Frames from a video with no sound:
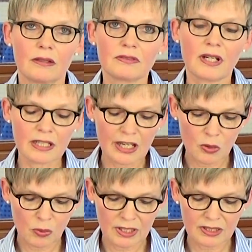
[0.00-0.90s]
Finally,
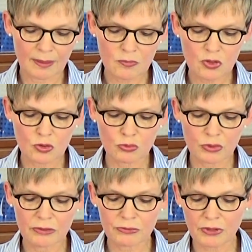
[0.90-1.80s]
when it comes to
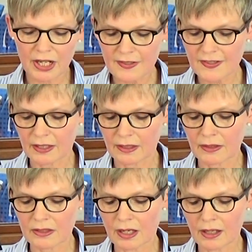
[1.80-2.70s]
rephrasing in
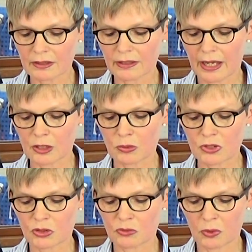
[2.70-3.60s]
the target
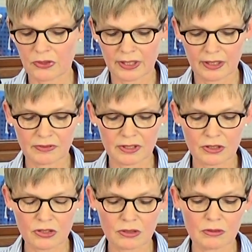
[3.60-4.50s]
language of what they have
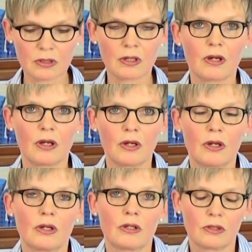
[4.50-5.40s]
understood,
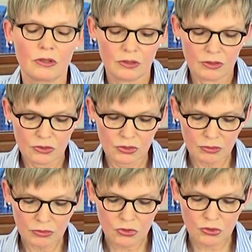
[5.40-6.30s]

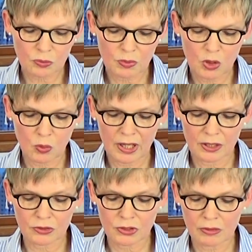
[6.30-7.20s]
students should be aware
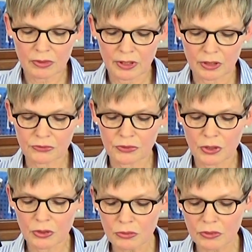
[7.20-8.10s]
not only of
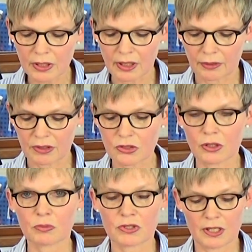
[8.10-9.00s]
who they are
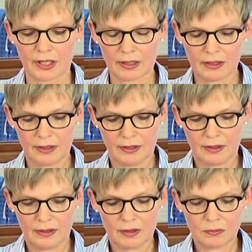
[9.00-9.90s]
interpreting,
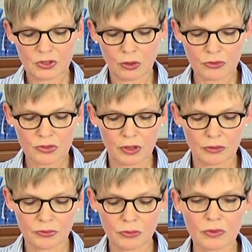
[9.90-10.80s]
but also
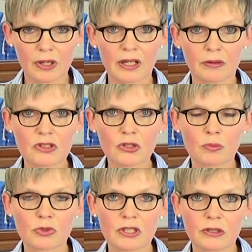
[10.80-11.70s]
of who they are
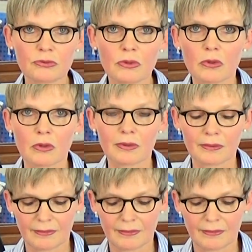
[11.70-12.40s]
interpreting for.